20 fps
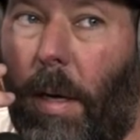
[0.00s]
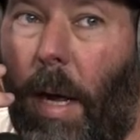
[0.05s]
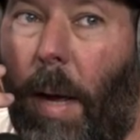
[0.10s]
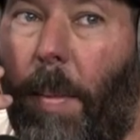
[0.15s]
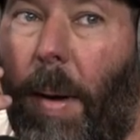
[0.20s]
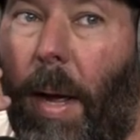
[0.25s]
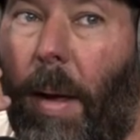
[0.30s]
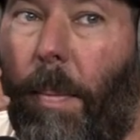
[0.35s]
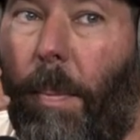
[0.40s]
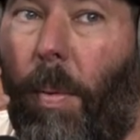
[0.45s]

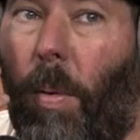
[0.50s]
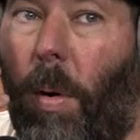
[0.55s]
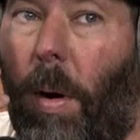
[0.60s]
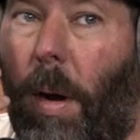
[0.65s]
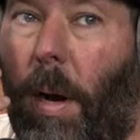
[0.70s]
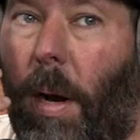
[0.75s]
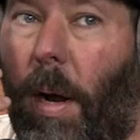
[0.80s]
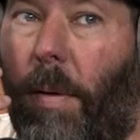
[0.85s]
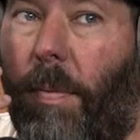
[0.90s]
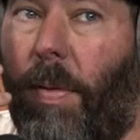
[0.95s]
Am I
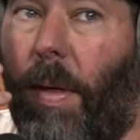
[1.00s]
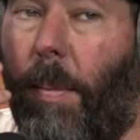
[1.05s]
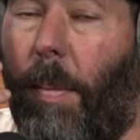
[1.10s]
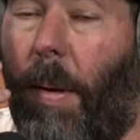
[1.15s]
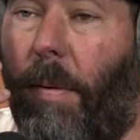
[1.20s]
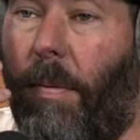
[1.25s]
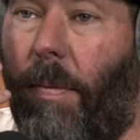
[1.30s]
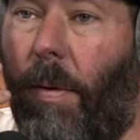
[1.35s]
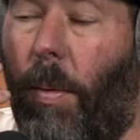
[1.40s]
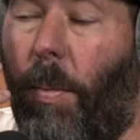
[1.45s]
important enough that
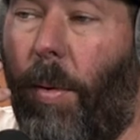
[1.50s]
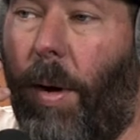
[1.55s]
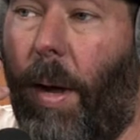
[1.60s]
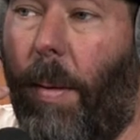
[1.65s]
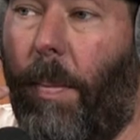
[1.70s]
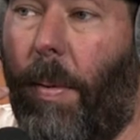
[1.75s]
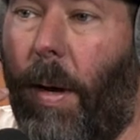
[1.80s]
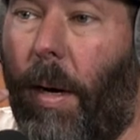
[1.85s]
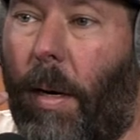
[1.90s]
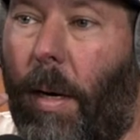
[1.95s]
my phone will
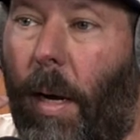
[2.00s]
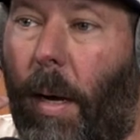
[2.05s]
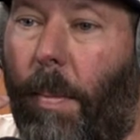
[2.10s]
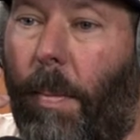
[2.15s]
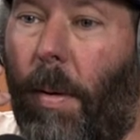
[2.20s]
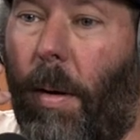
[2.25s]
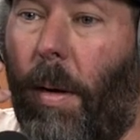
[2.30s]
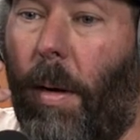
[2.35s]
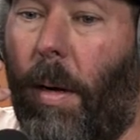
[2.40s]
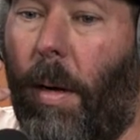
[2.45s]
get picked up?